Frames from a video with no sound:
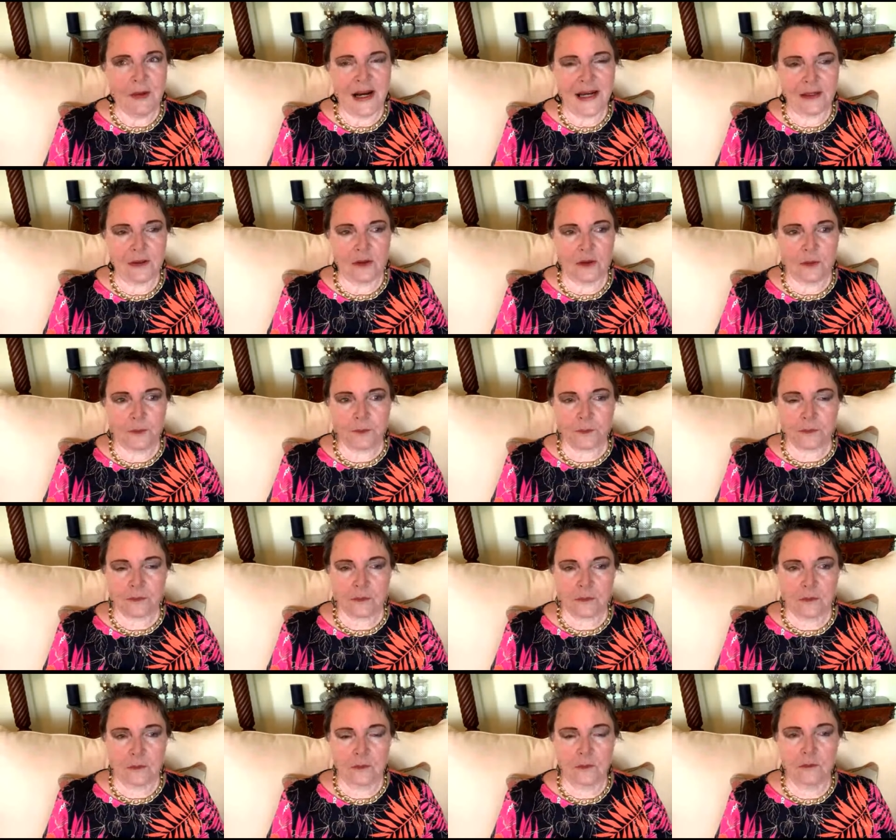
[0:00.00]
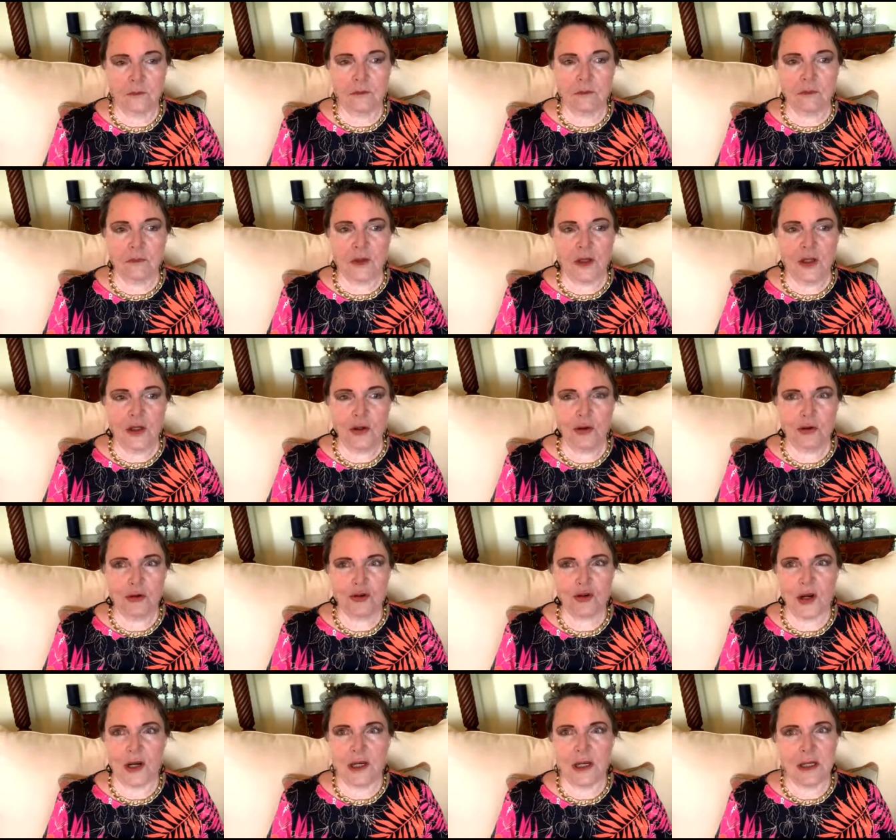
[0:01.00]
Michael, you're
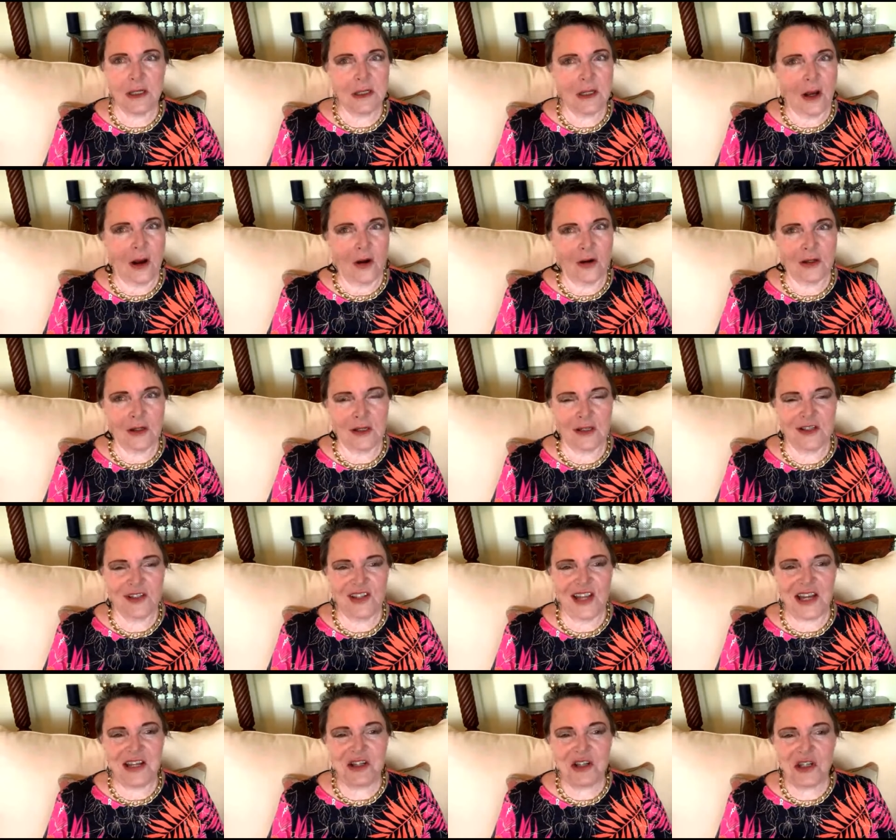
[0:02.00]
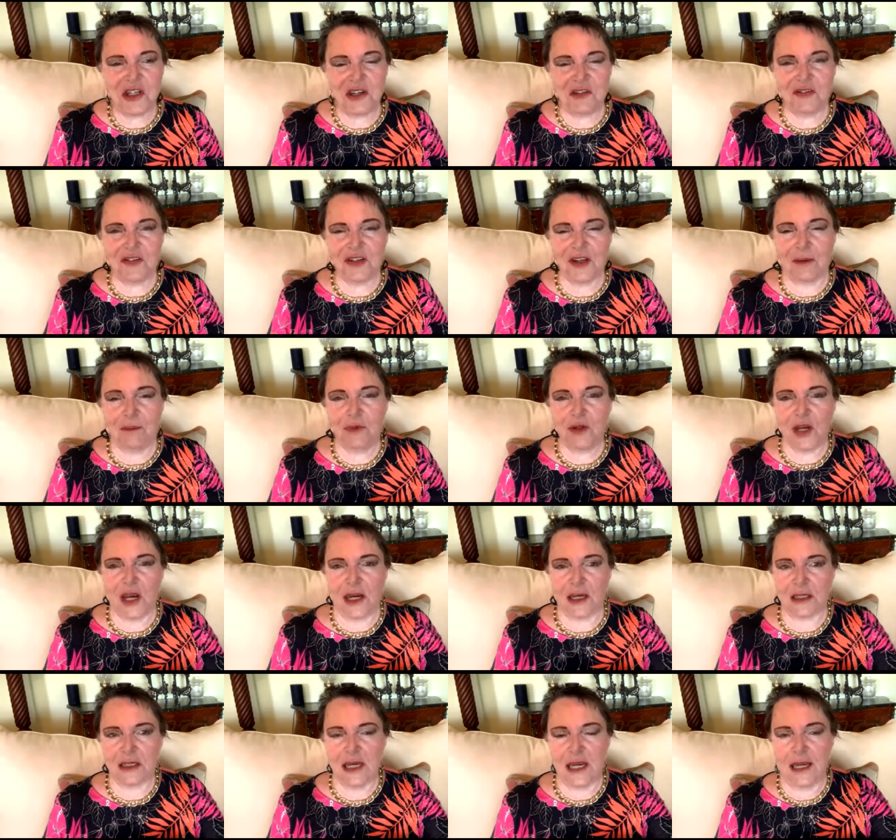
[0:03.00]
treading on a sensitive
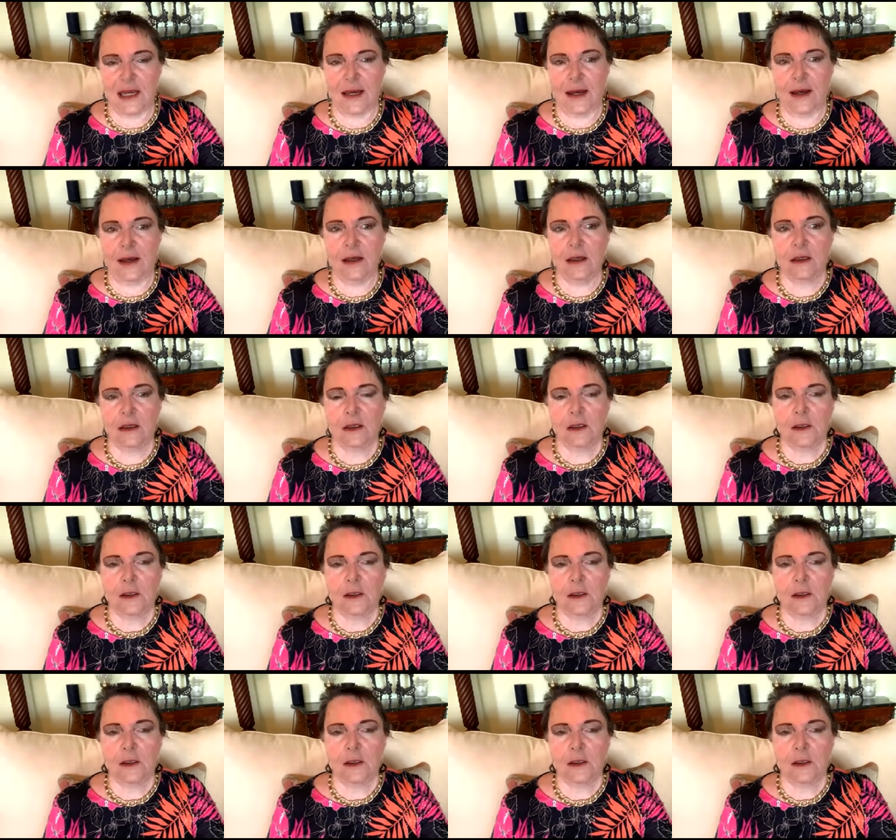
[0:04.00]
subject here.